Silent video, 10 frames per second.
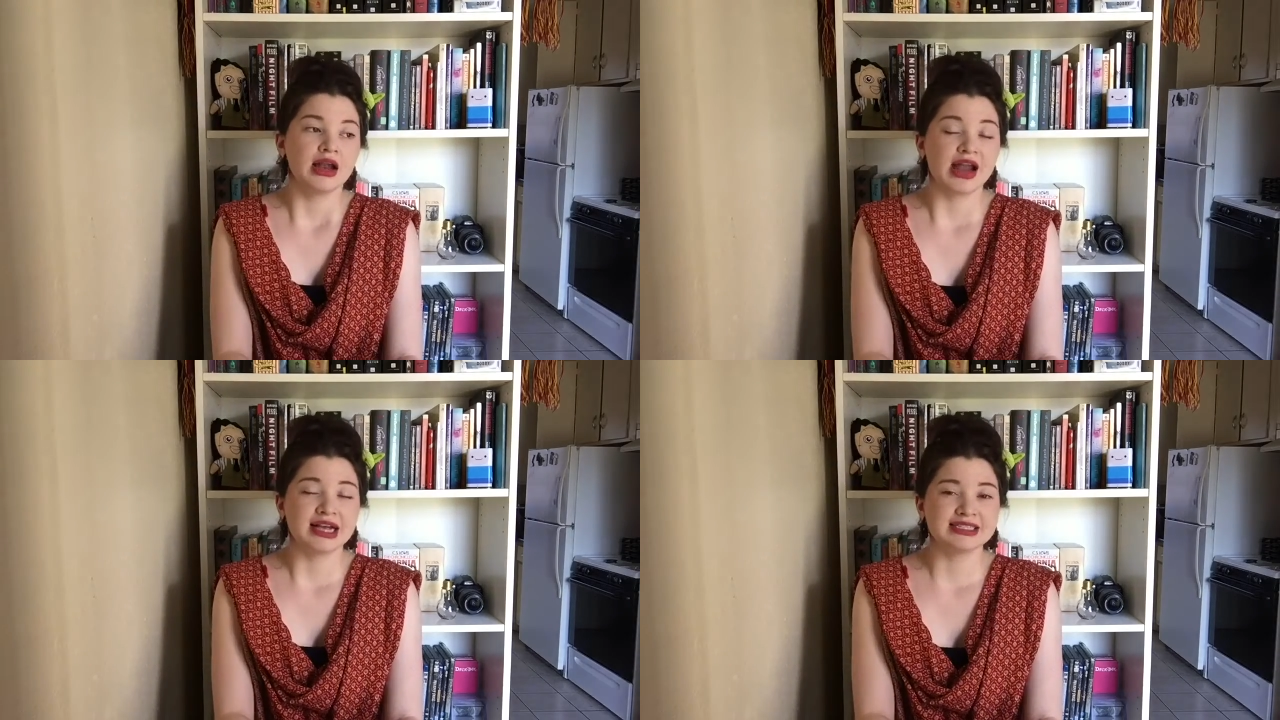
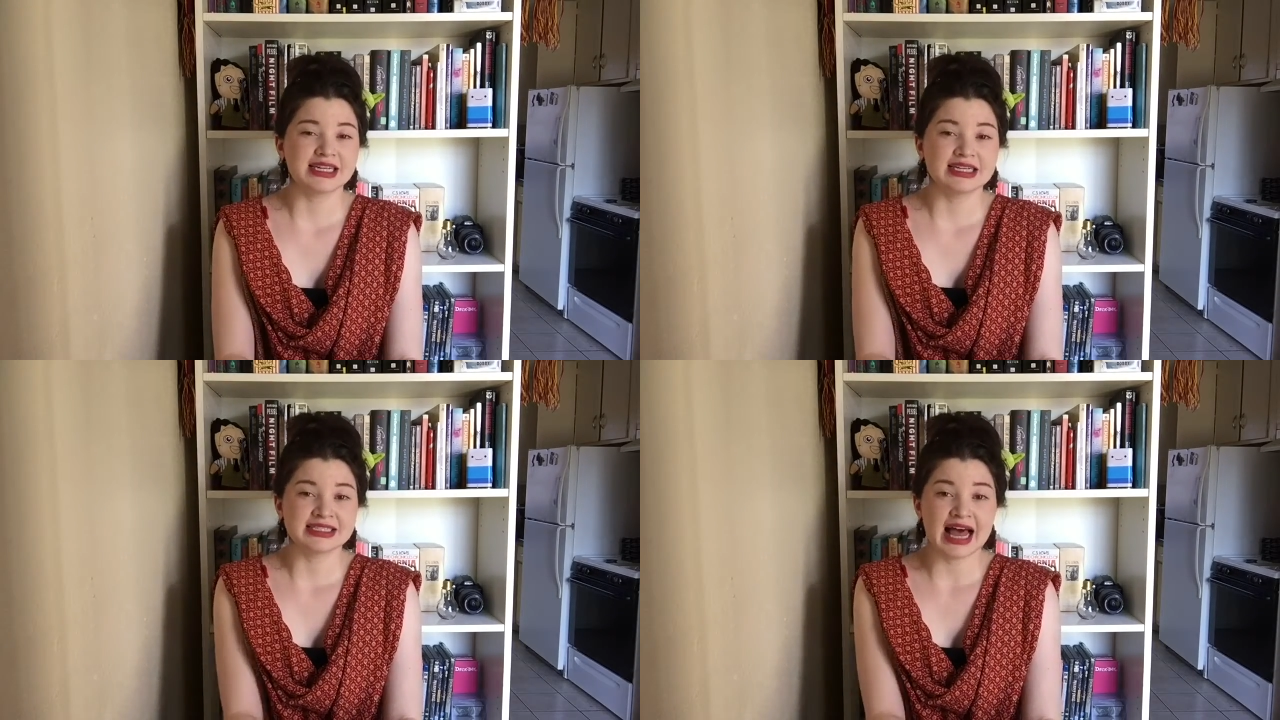
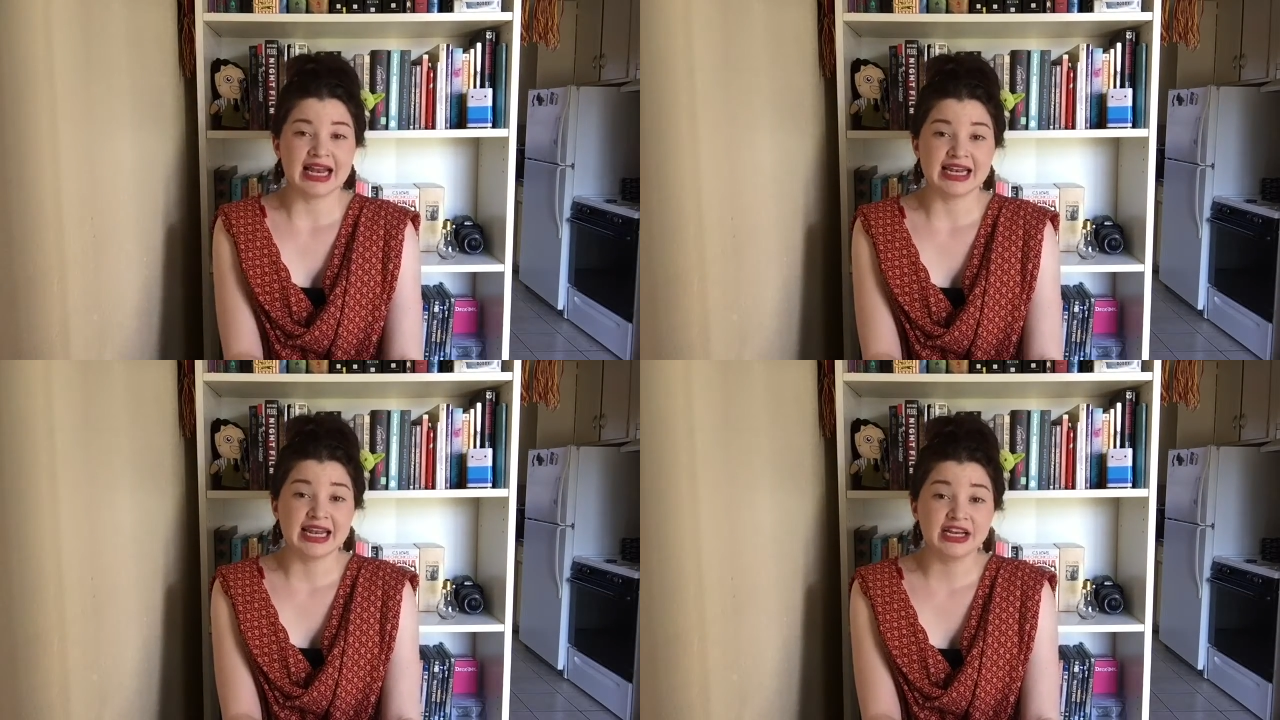Next is
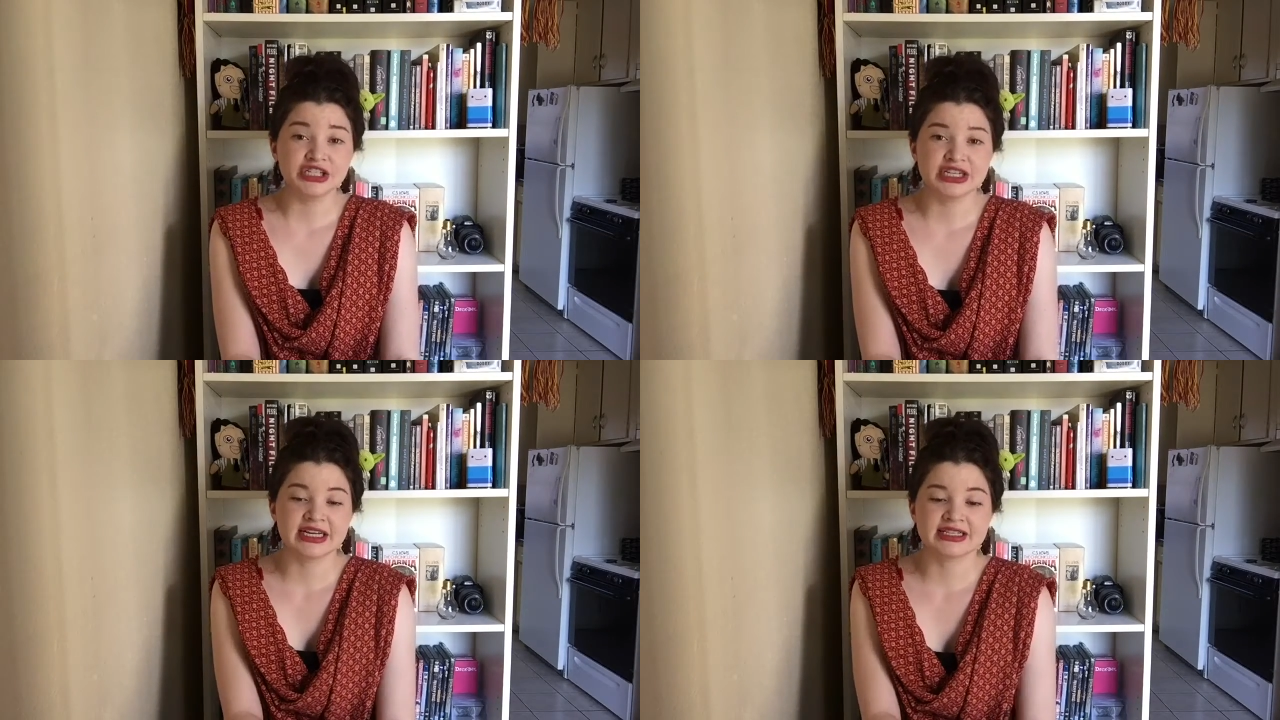Aaliyah.
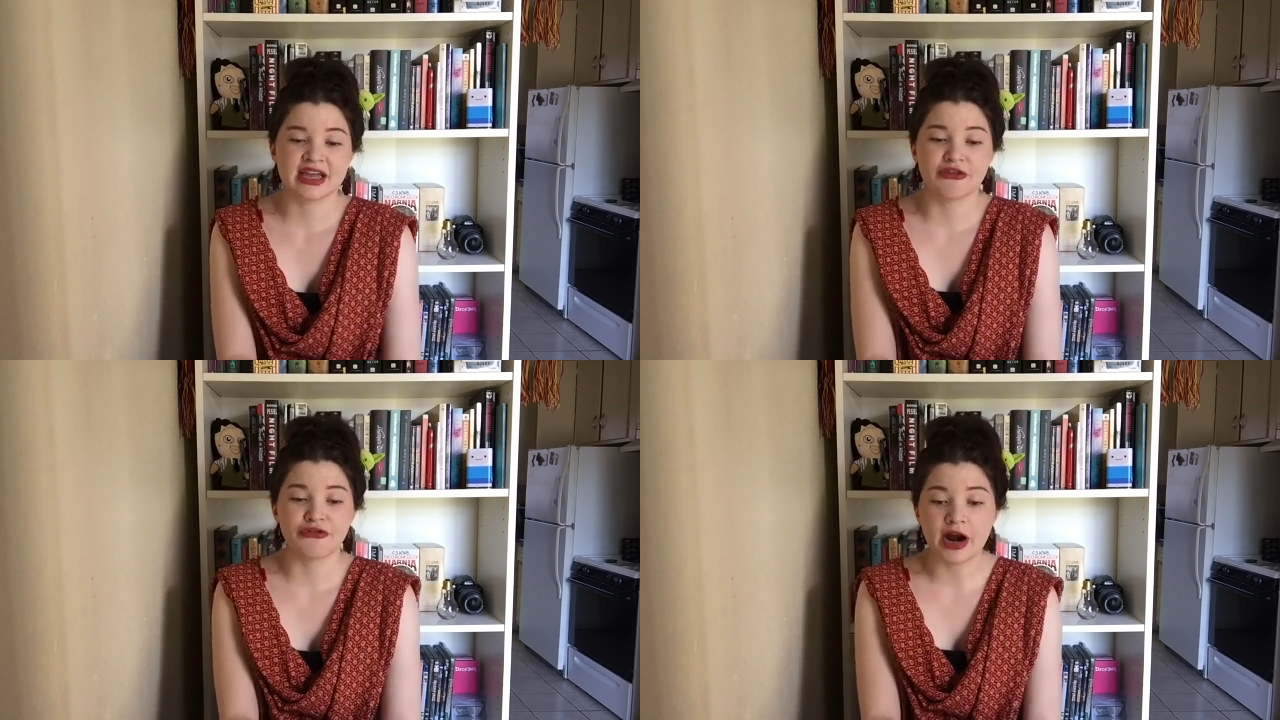She is
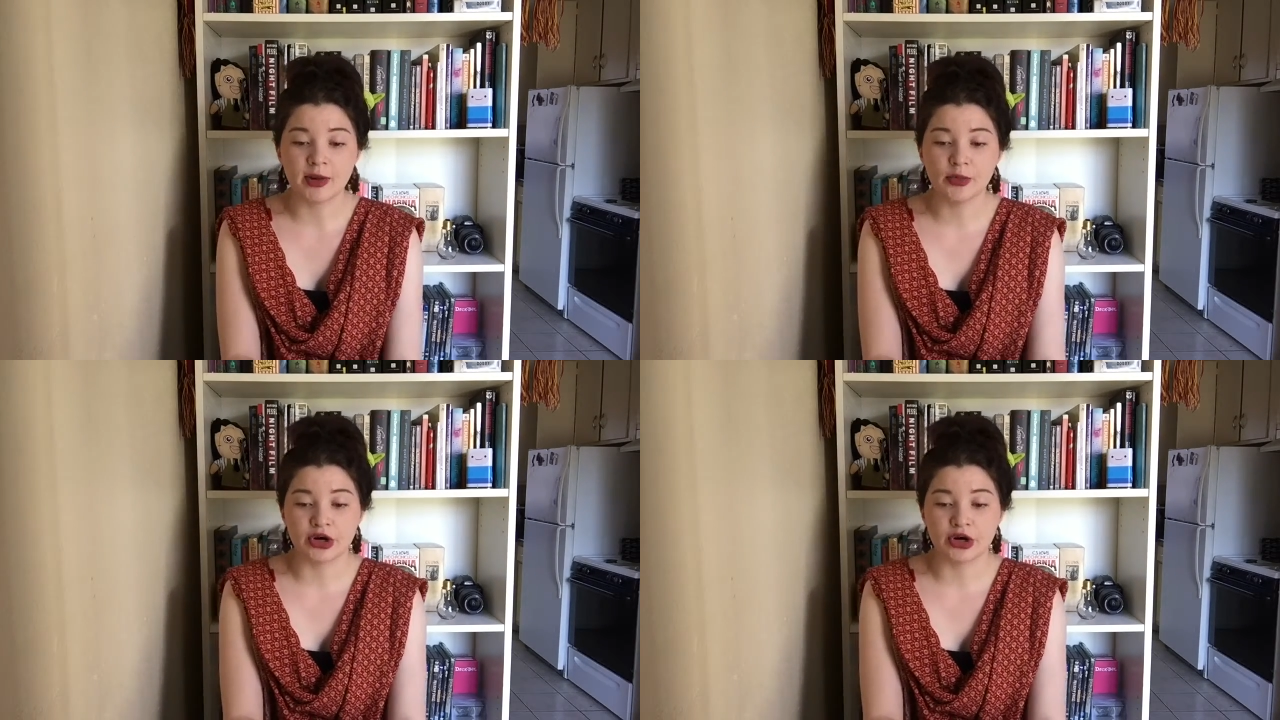a farm